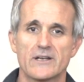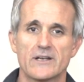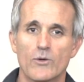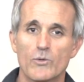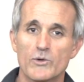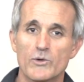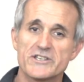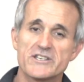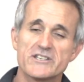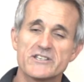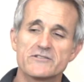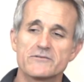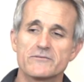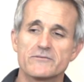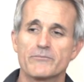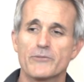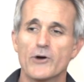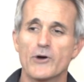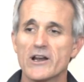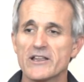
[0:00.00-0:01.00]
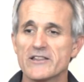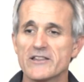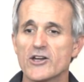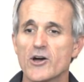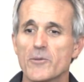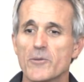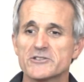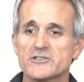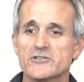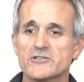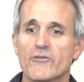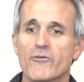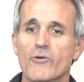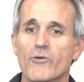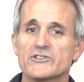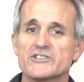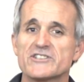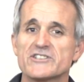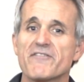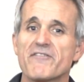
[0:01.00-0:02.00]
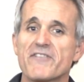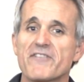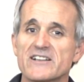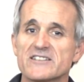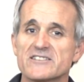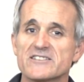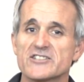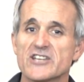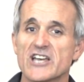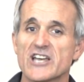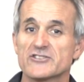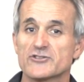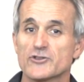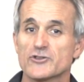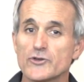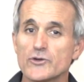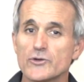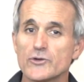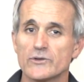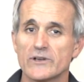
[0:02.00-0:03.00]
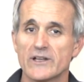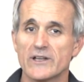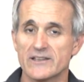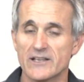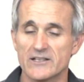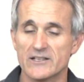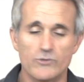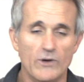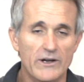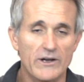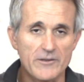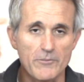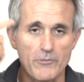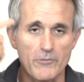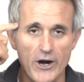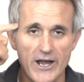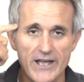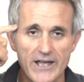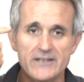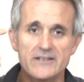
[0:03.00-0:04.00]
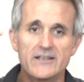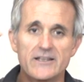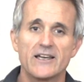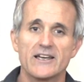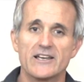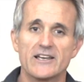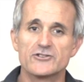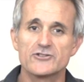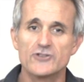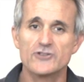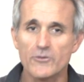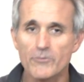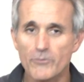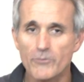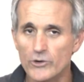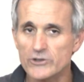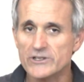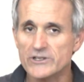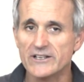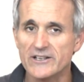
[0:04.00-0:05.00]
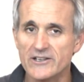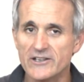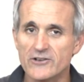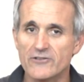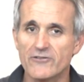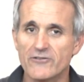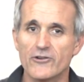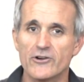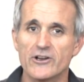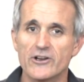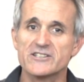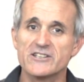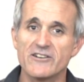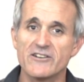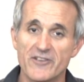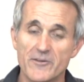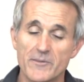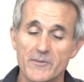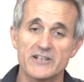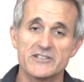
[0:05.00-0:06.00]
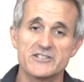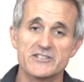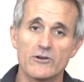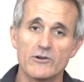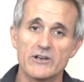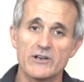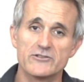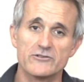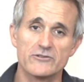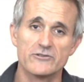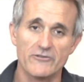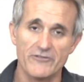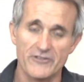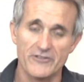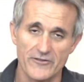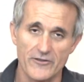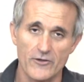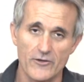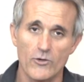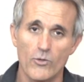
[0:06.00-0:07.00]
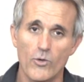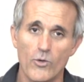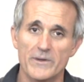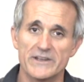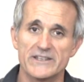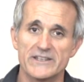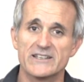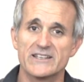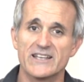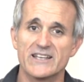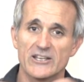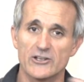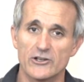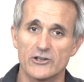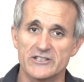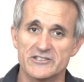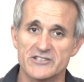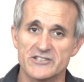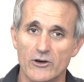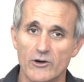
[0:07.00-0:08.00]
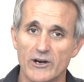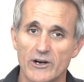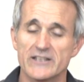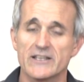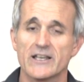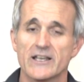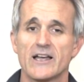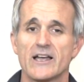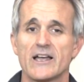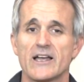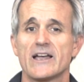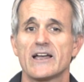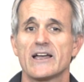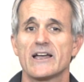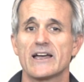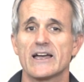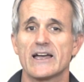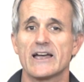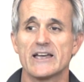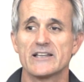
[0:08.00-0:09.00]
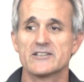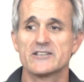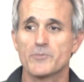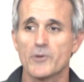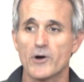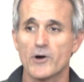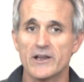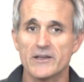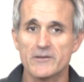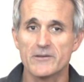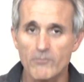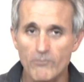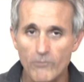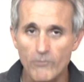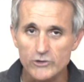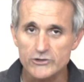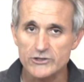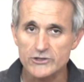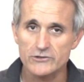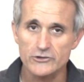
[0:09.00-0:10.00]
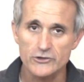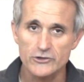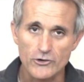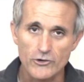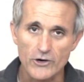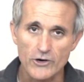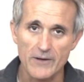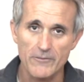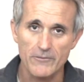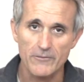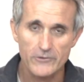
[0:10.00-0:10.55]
which is probably the opposite of what she feels she has to do. And that's why the brain is so important here for female ejaculation. If you're a woman that cannot ejaculate, it's probably most your